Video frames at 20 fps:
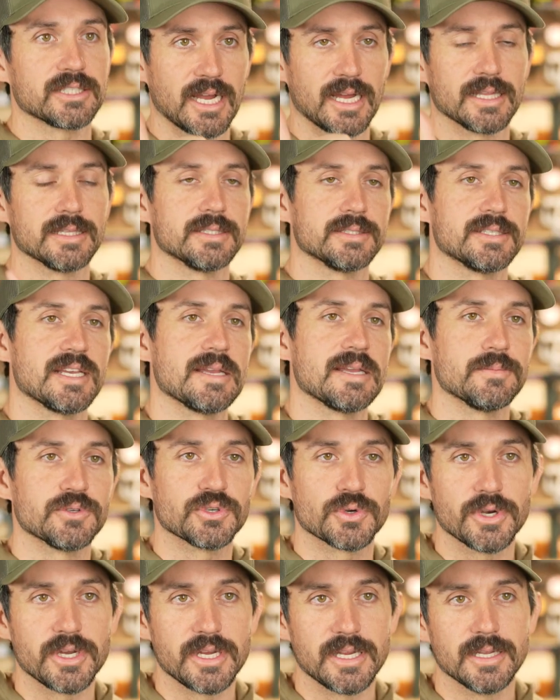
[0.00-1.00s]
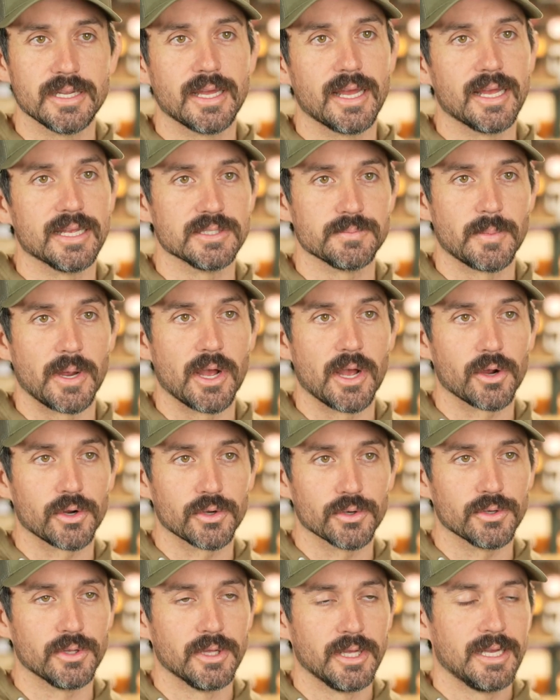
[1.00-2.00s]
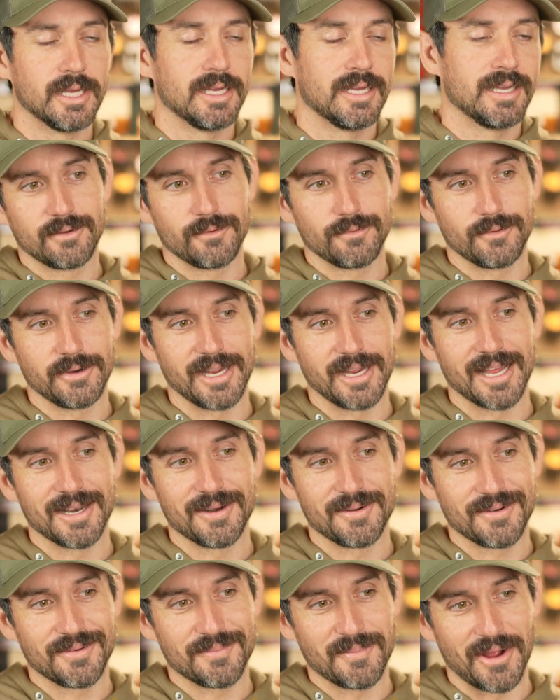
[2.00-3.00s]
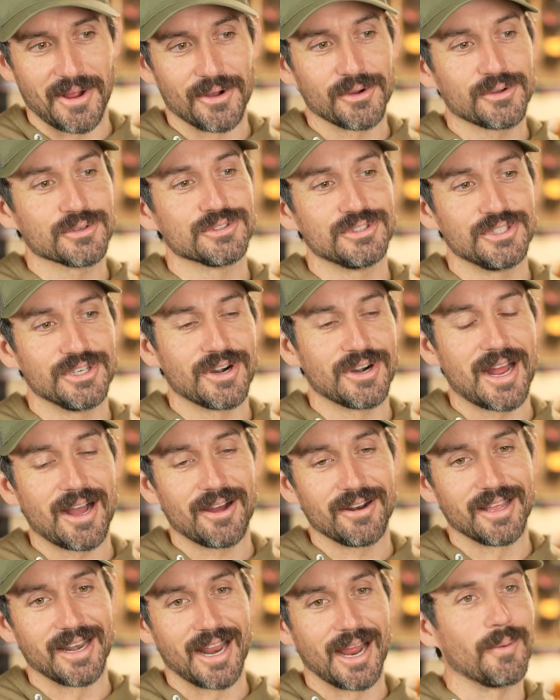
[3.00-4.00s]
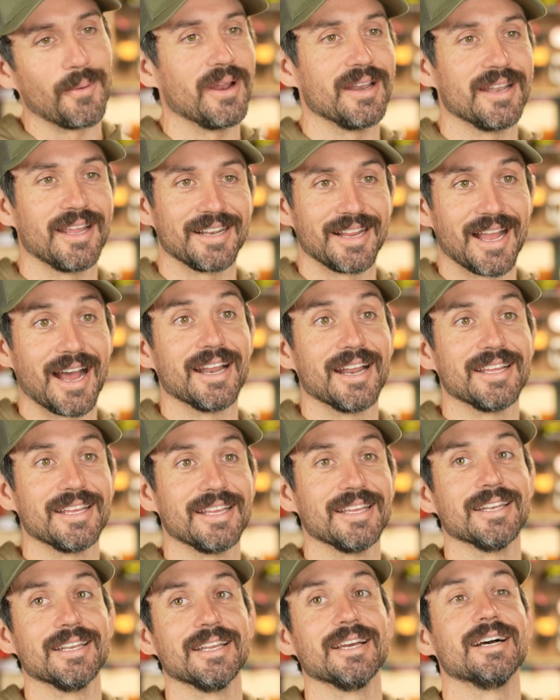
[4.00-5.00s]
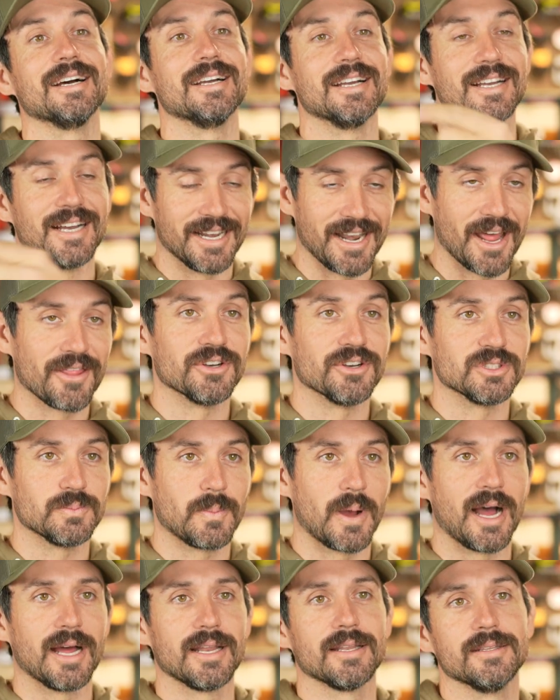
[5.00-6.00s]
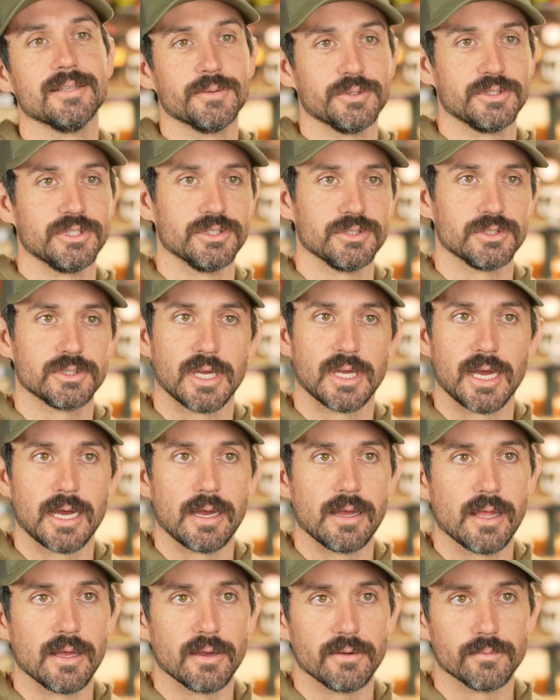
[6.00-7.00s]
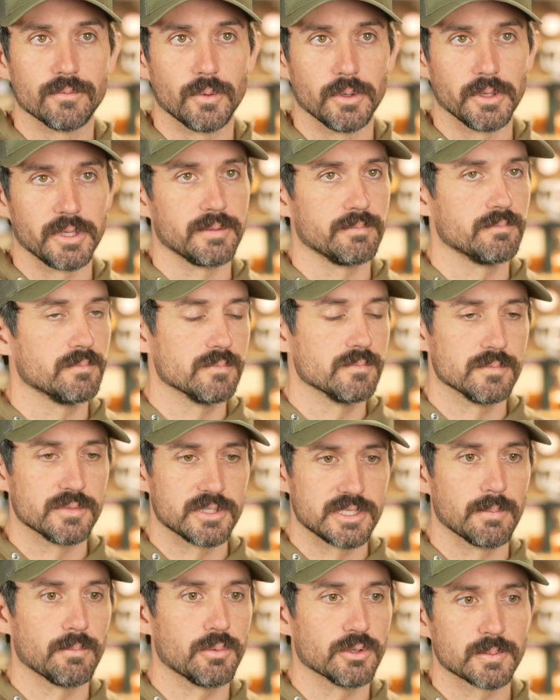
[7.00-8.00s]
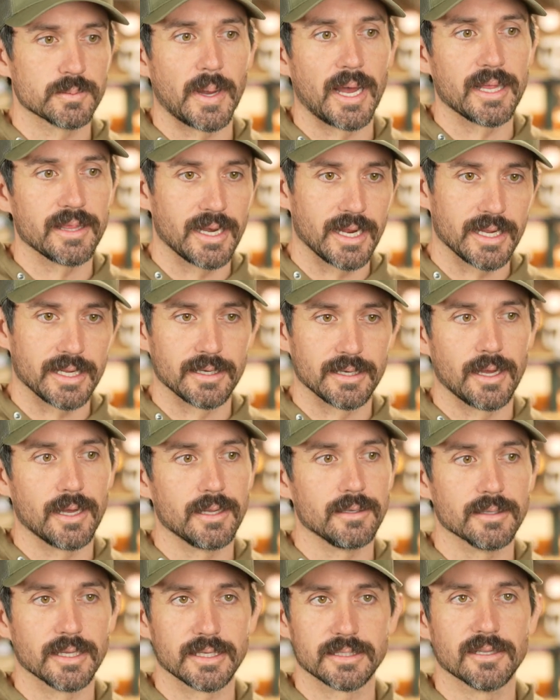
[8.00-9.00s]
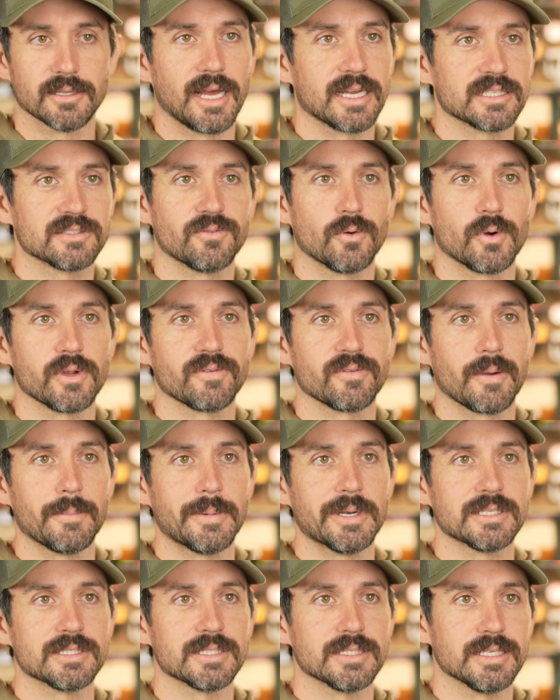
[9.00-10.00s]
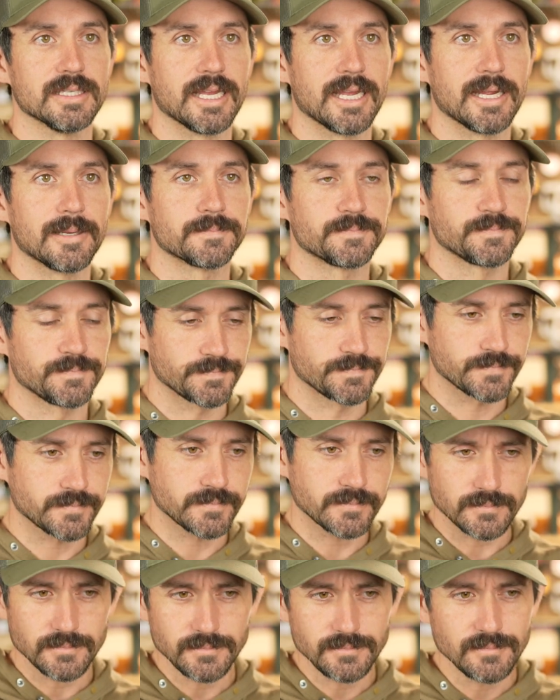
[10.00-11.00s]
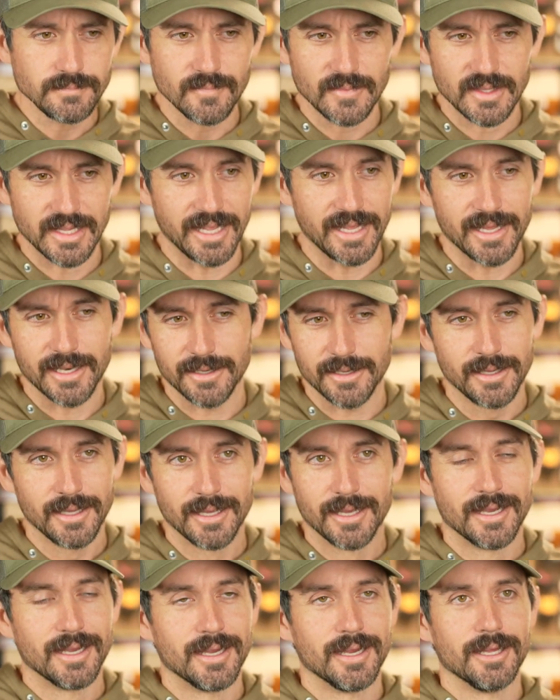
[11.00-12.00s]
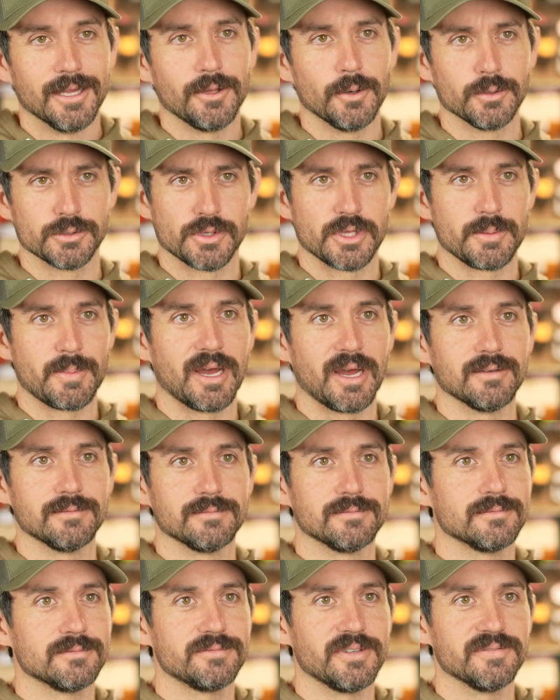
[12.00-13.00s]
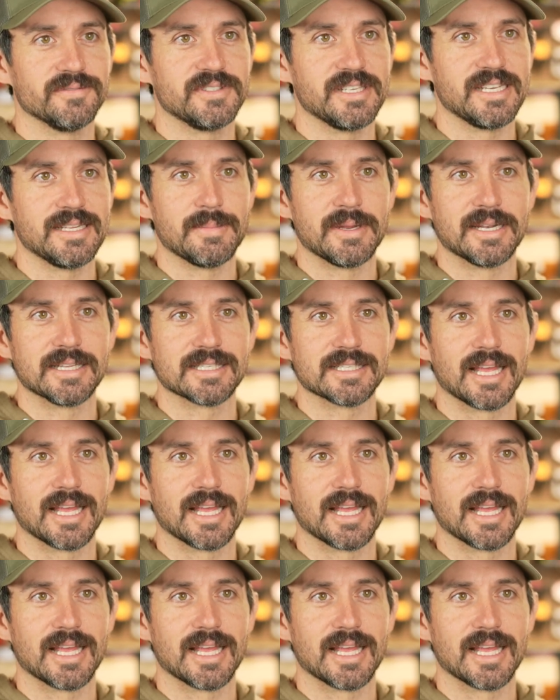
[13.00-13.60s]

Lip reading: got in the same tree as my uncle. We got my uncle's deer out, and I went and got in another spot, which is a really simple spot that I can hunt like the last 45 minutes of the day. And there was only about 15 minutes